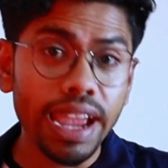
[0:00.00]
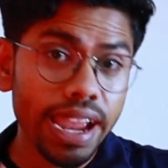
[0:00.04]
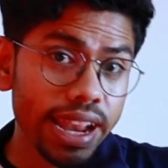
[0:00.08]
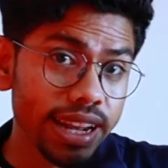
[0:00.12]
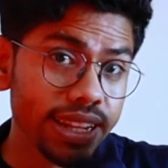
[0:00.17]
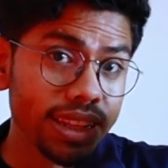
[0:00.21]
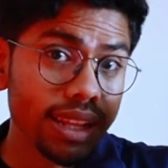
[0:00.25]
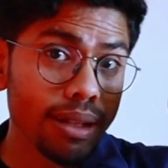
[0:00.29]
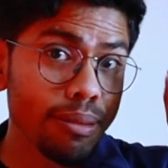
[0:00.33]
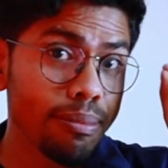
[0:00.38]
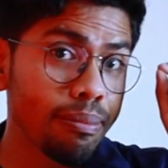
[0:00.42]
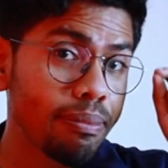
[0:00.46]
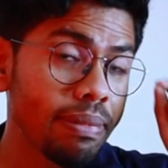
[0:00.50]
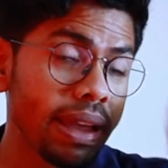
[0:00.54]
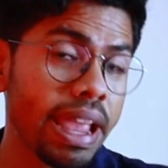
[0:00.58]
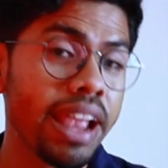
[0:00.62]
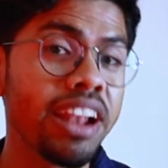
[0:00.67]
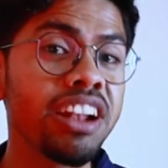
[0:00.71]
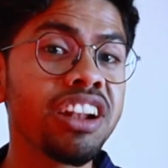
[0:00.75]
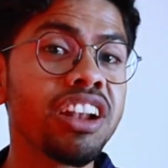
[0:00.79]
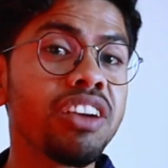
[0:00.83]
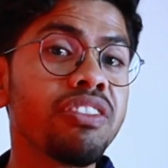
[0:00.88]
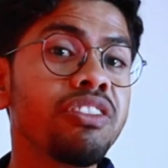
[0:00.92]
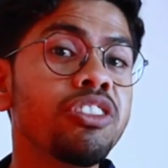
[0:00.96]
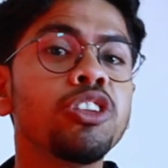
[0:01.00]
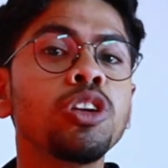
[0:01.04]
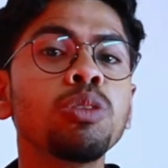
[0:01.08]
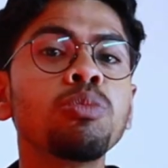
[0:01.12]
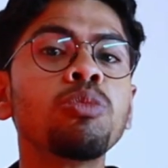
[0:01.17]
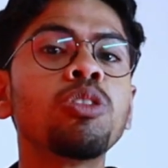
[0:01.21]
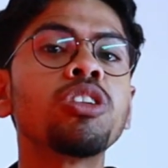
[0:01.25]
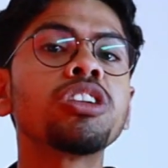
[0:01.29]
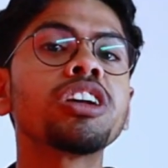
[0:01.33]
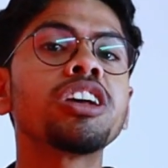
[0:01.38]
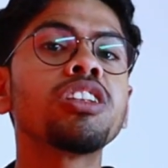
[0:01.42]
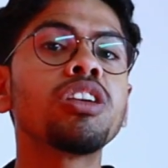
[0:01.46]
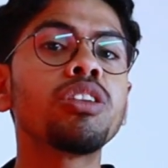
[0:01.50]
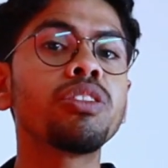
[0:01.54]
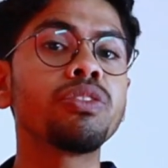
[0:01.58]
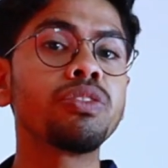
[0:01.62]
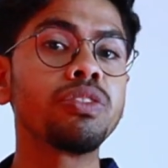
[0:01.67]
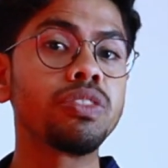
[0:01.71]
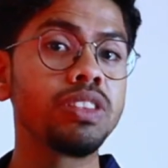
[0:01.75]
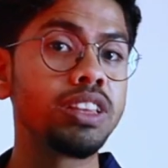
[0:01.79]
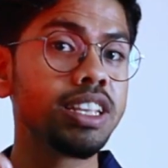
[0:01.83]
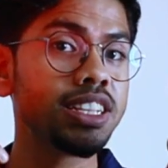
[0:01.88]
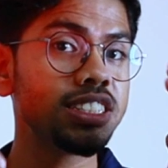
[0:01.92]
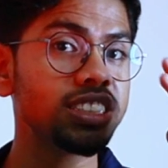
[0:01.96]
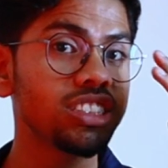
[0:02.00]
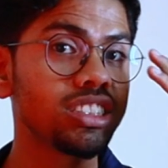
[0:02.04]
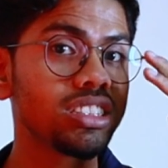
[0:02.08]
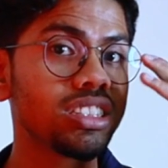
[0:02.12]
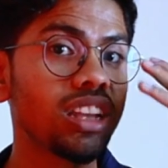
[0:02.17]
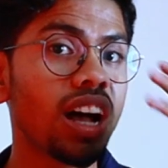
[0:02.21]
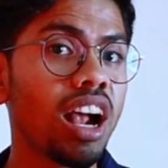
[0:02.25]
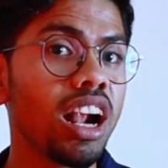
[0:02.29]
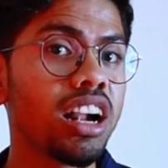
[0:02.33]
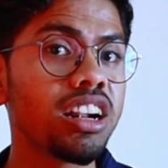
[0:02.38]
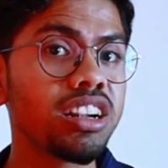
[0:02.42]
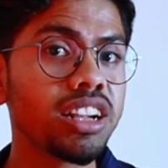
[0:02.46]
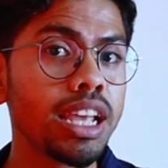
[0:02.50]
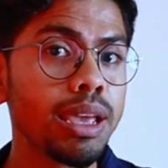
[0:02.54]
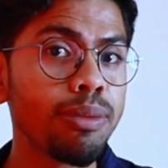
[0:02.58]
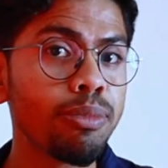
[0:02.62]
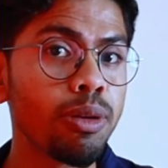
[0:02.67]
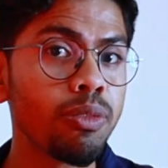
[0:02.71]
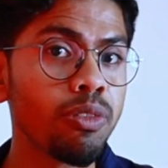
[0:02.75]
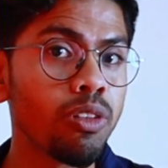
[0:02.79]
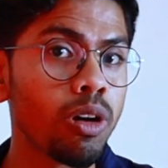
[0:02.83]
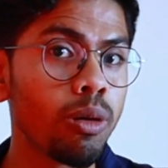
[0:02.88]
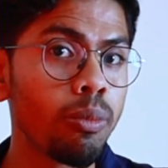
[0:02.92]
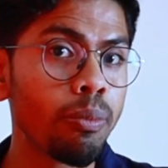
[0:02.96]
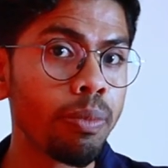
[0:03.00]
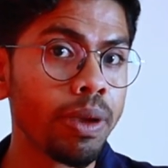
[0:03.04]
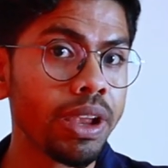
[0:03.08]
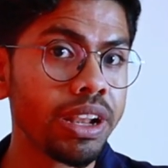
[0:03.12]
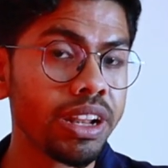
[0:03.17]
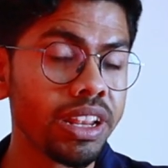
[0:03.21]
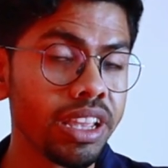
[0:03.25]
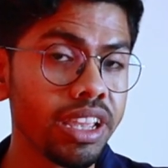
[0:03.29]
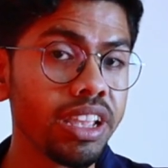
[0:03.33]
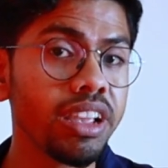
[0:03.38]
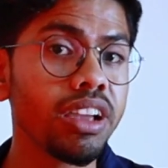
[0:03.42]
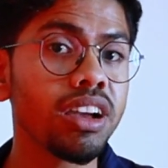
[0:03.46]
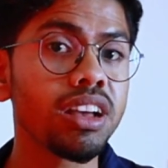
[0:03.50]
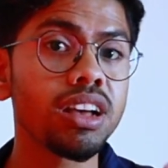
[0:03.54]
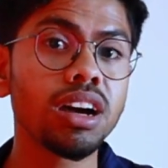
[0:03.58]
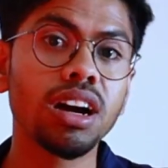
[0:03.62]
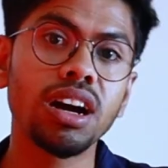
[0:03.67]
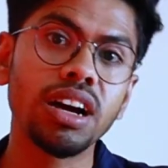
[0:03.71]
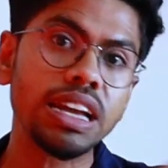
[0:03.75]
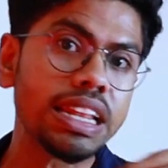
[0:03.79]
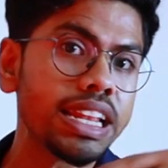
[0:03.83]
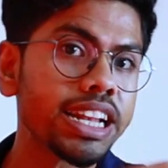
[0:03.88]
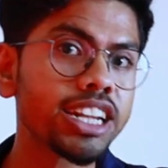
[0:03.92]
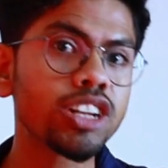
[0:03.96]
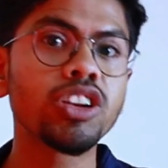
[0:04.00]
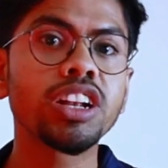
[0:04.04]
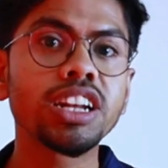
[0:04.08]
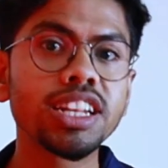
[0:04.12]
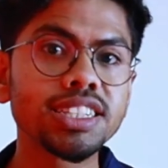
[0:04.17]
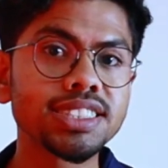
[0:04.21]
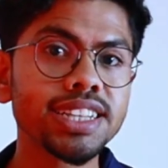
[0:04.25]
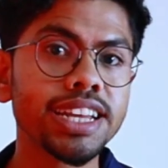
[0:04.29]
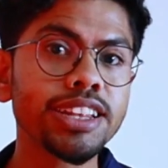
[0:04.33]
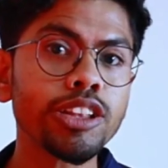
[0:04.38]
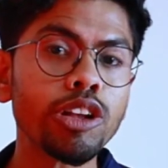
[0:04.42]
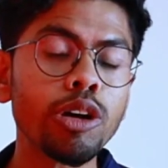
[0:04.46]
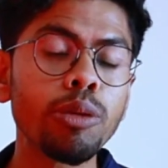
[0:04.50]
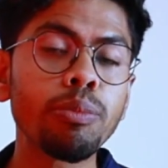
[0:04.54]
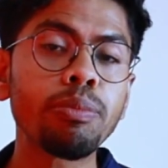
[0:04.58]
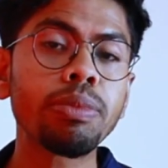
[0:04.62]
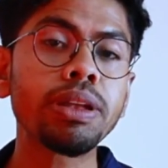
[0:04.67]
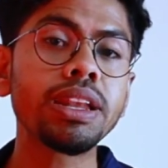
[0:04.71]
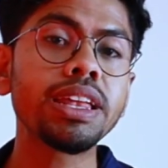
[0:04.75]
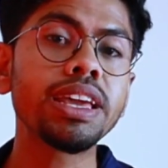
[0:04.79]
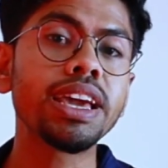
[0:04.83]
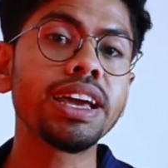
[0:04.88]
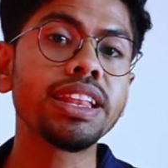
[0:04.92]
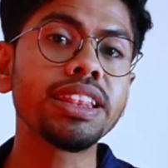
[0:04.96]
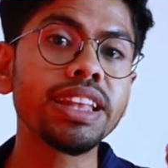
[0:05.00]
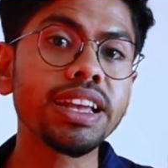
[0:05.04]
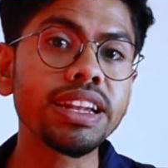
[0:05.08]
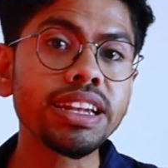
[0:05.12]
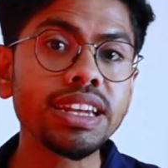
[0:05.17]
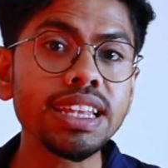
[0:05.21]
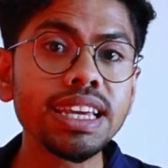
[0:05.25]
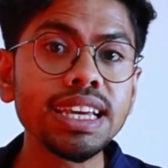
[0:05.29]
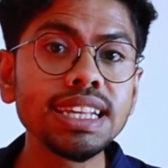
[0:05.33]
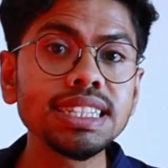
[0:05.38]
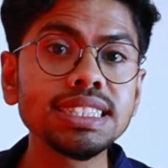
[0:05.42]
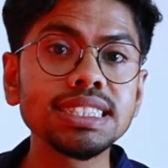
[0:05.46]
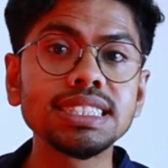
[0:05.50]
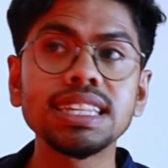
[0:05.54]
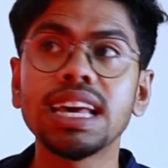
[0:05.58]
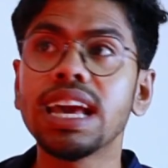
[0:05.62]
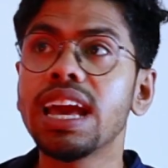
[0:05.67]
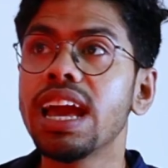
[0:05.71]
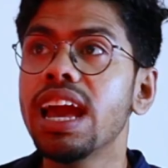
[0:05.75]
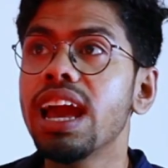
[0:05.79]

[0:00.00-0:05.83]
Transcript: And the main revenue model of this third type of company, electronic design company, and that is